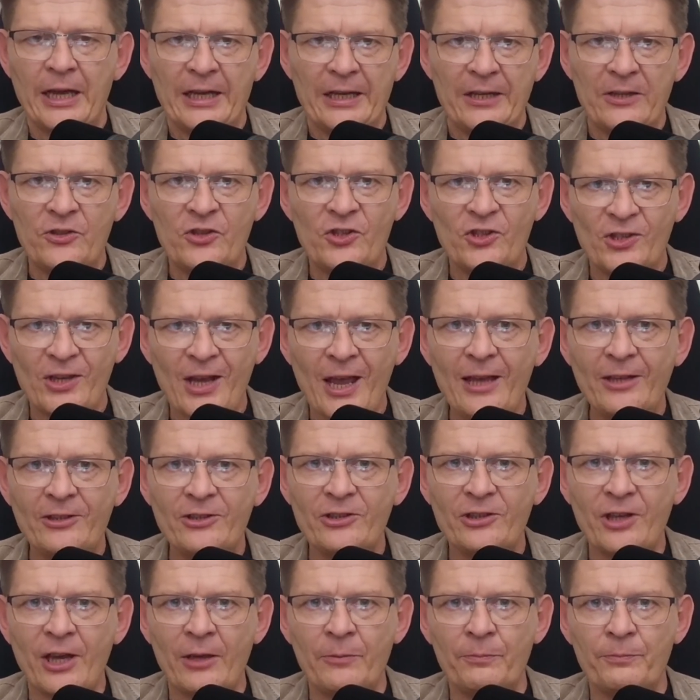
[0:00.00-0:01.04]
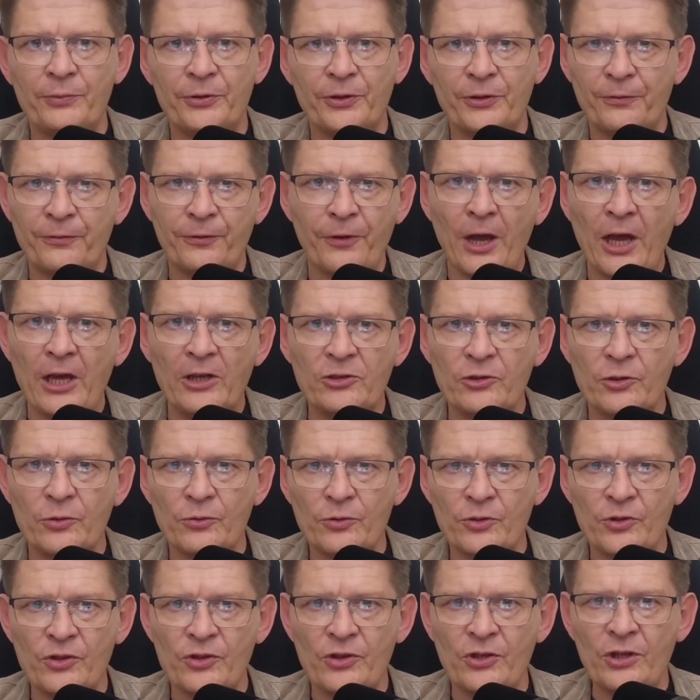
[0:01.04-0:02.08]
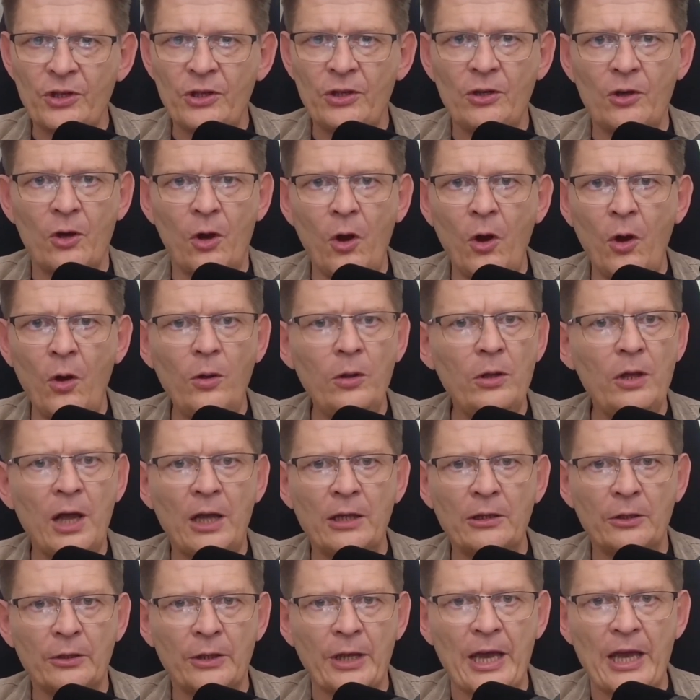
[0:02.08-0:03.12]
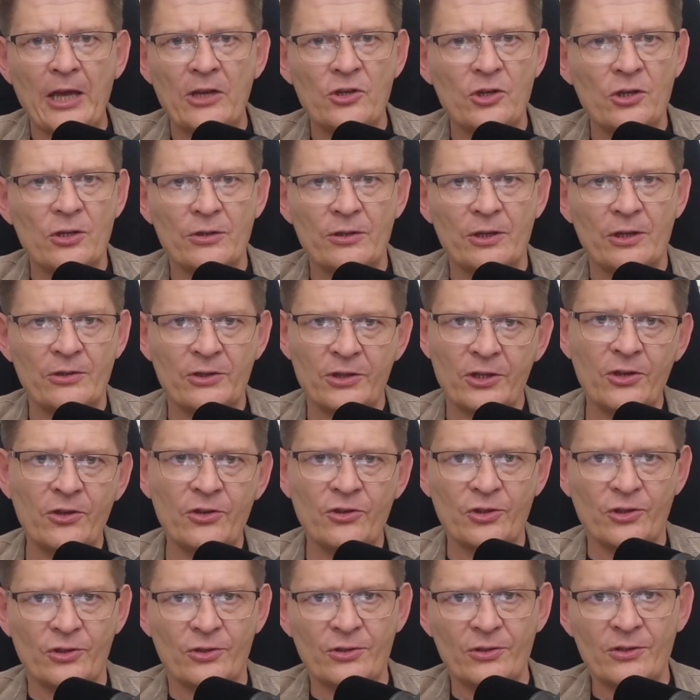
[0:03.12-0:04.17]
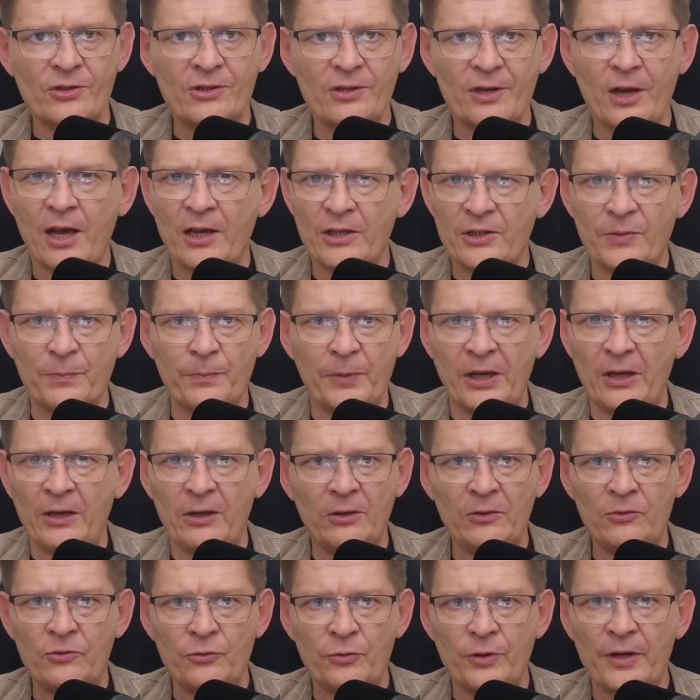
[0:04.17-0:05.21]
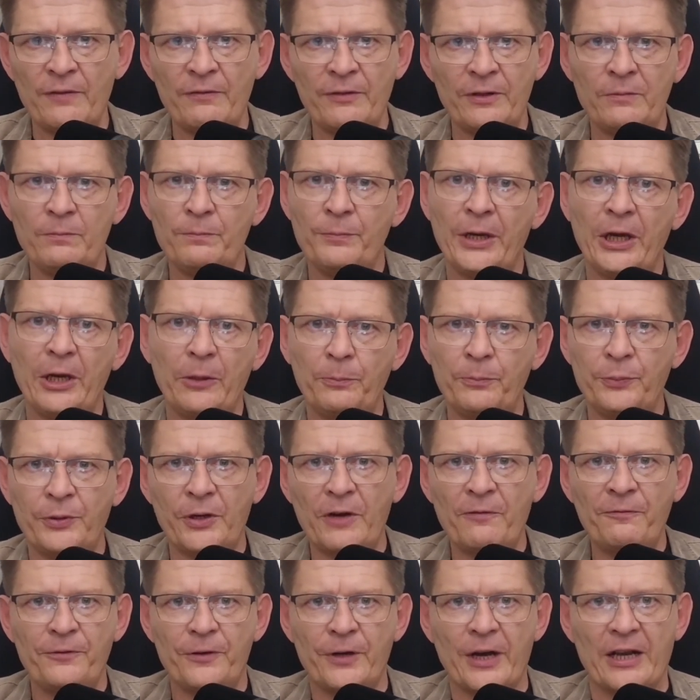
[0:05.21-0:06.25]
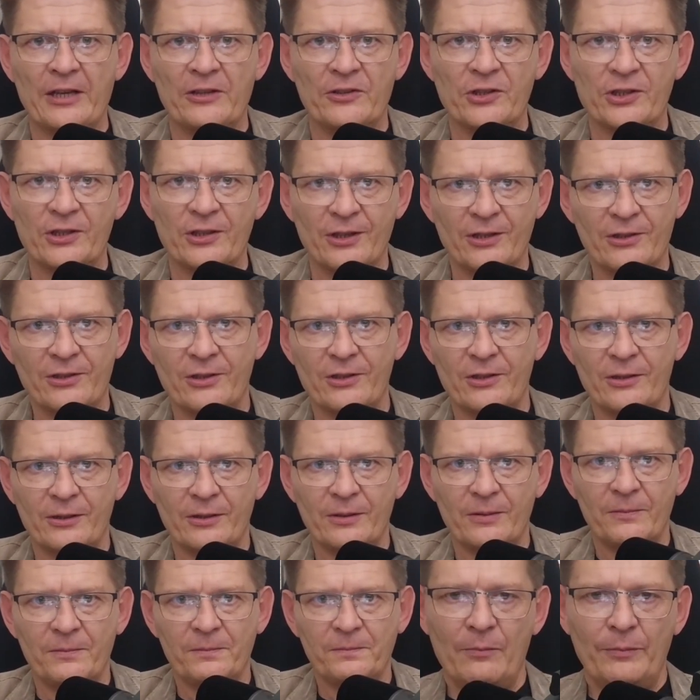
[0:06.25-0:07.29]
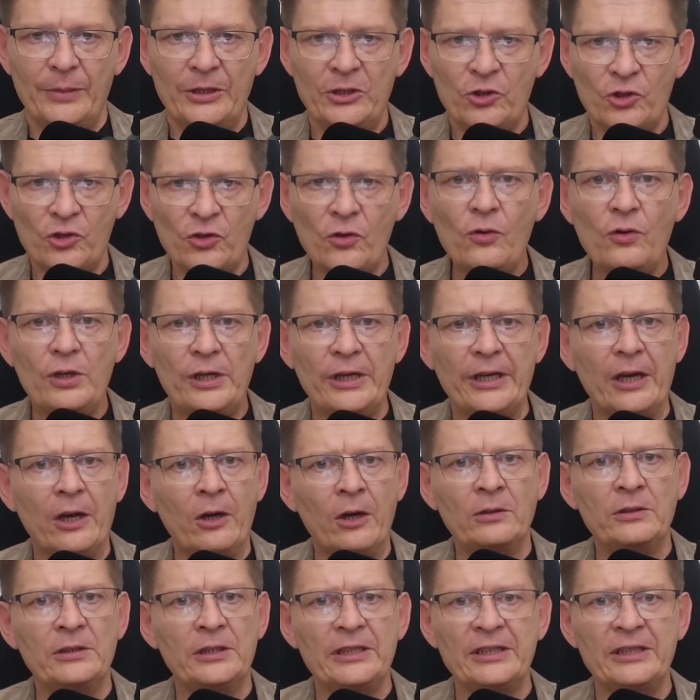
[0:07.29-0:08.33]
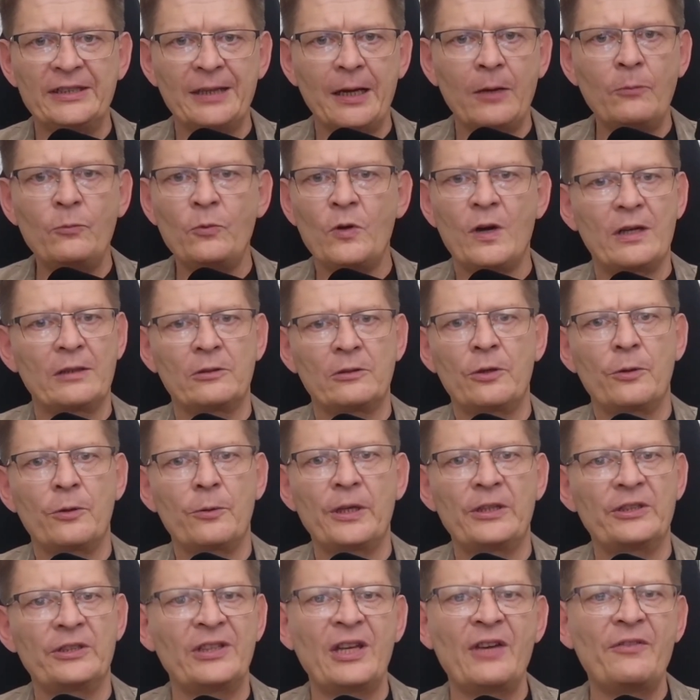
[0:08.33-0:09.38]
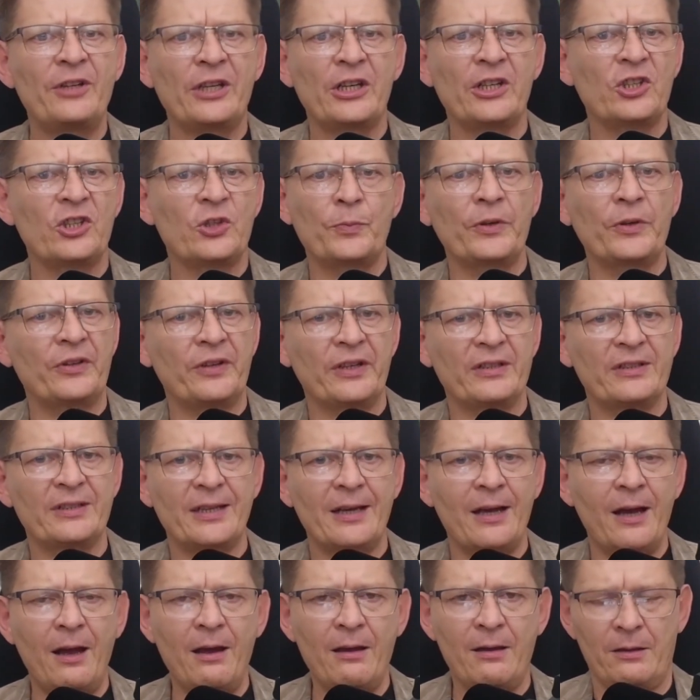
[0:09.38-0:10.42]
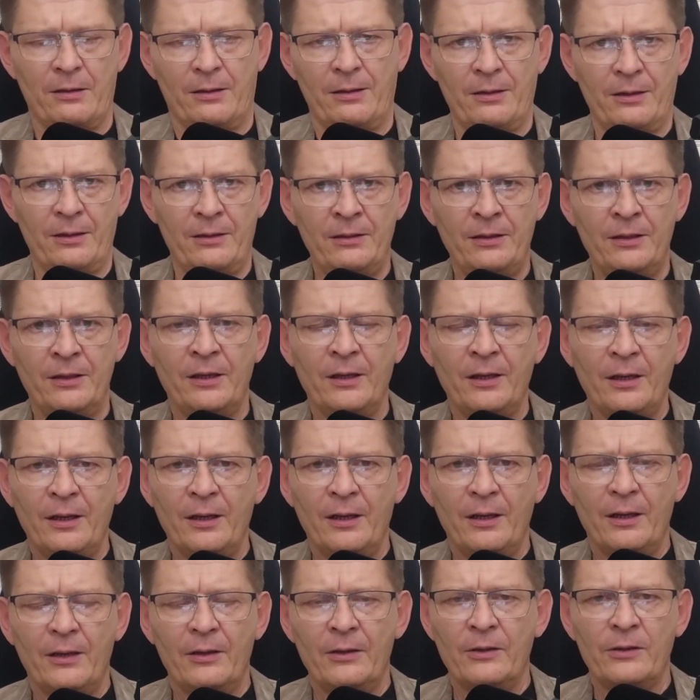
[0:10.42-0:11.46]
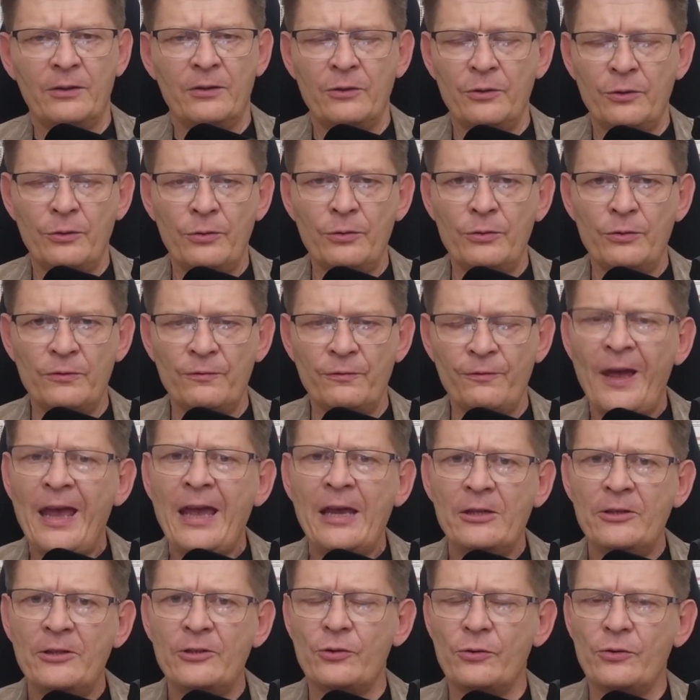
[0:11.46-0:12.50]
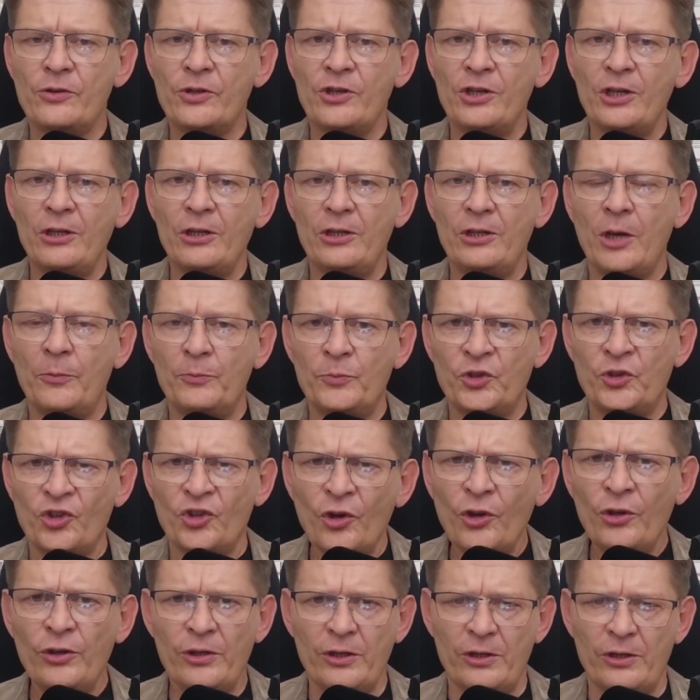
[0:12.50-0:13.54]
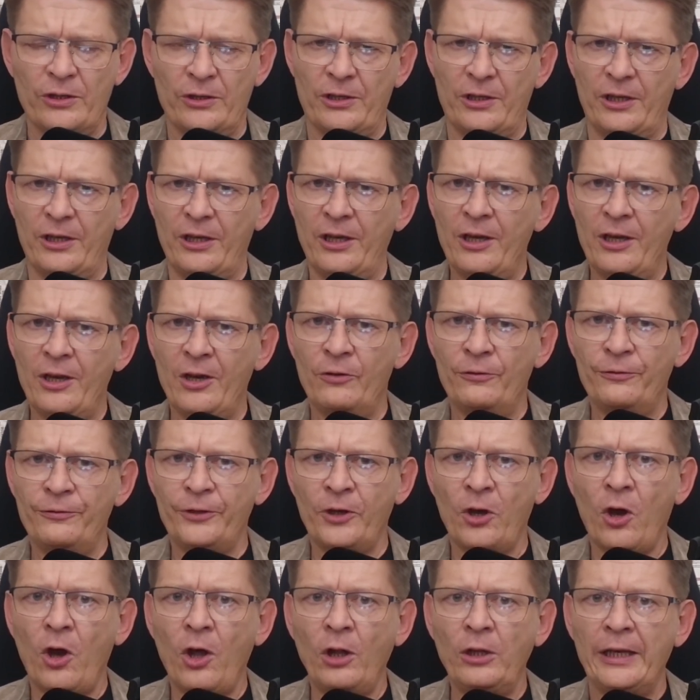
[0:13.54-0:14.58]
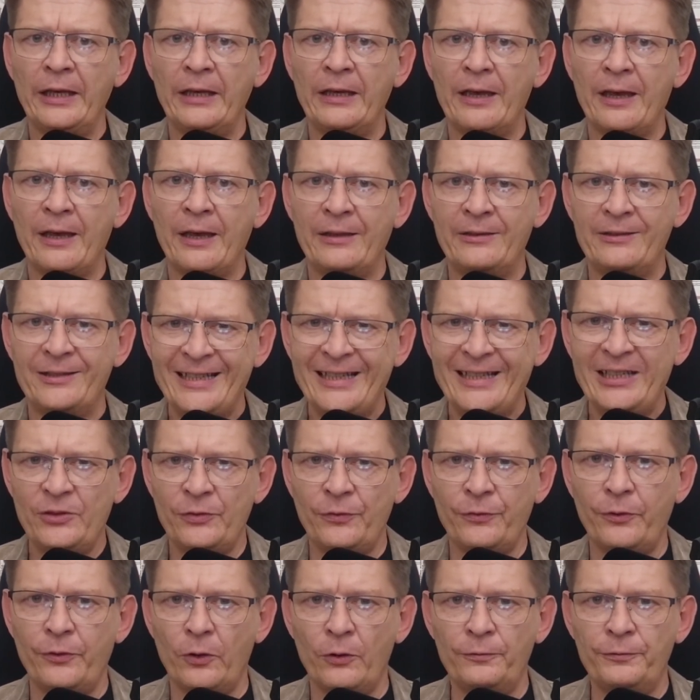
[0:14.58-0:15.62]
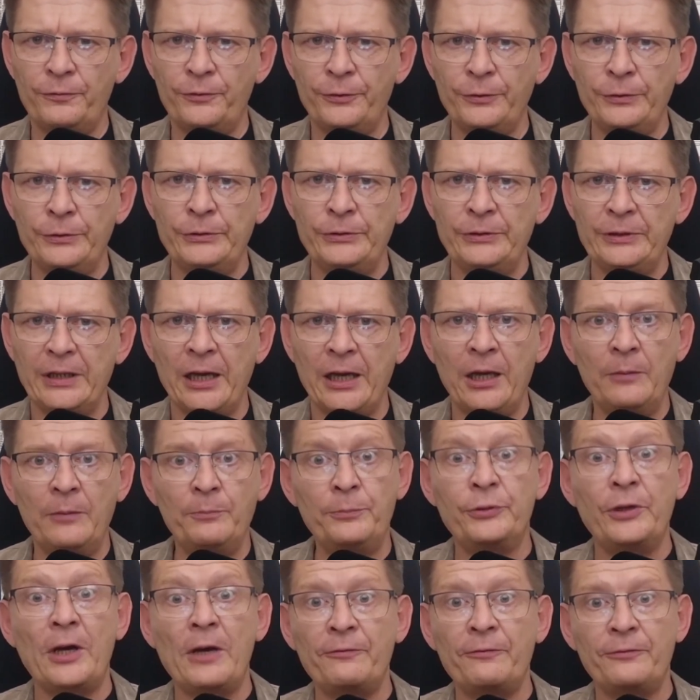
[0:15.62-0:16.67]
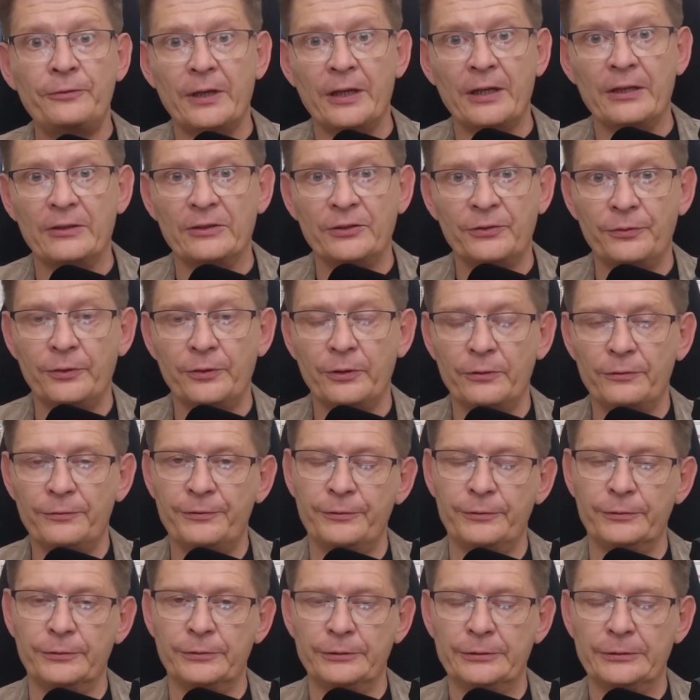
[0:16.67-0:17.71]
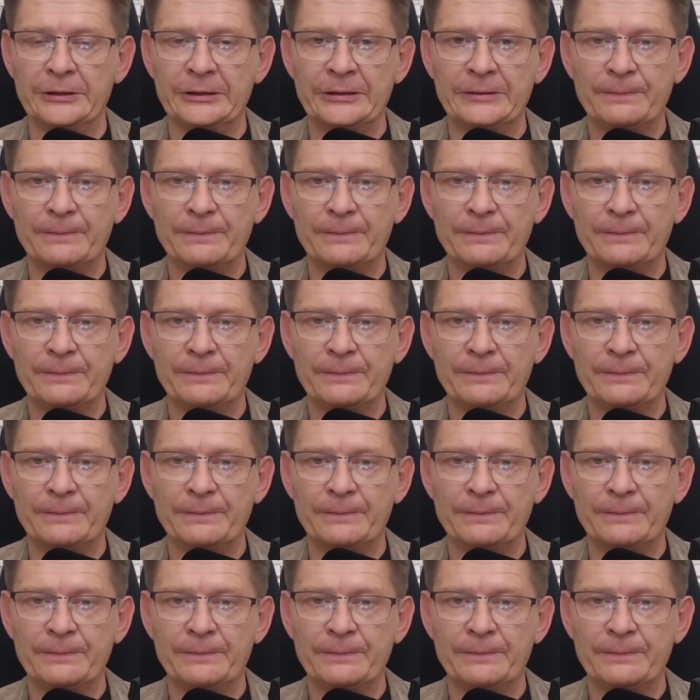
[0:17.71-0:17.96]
Instead, they prefer to see all allocation decisions as being driven by preferences. But surely only someone who has never experienced hunger could fail to see the absurdity of calling a need for food a preference for food.